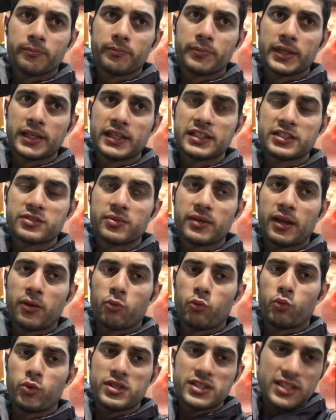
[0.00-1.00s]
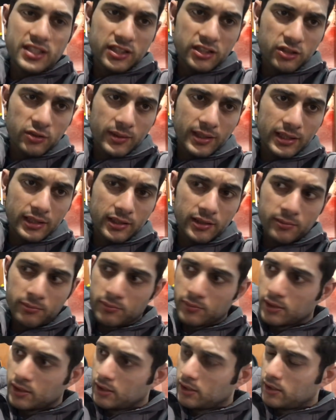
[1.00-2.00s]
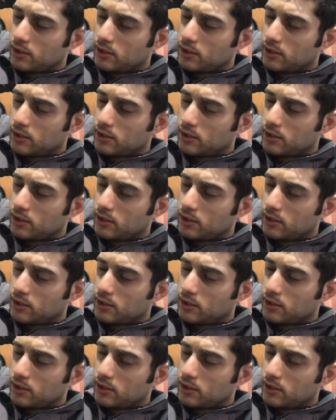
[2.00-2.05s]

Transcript: because when I wasn't doing them,